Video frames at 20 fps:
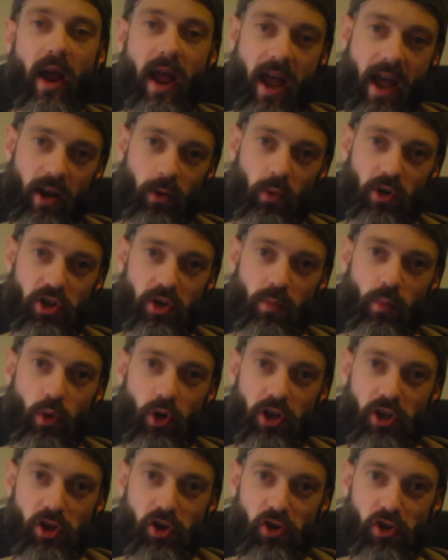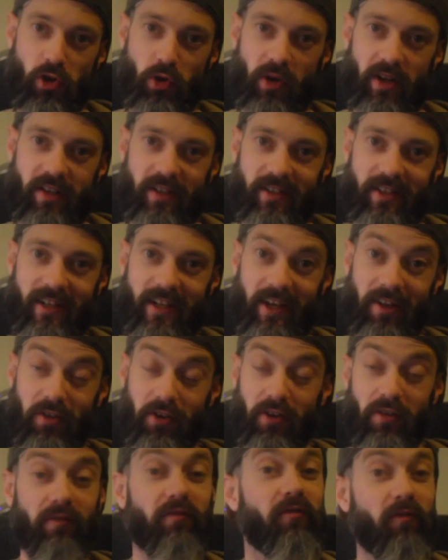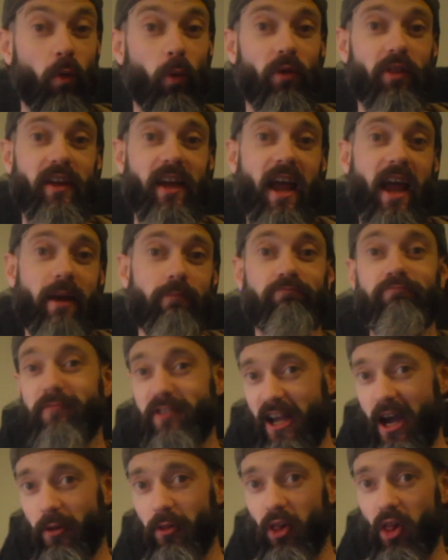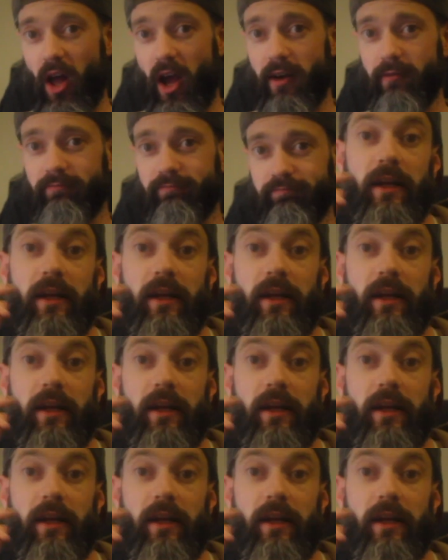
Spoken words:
a hand when you're putting your units together for the game down the line.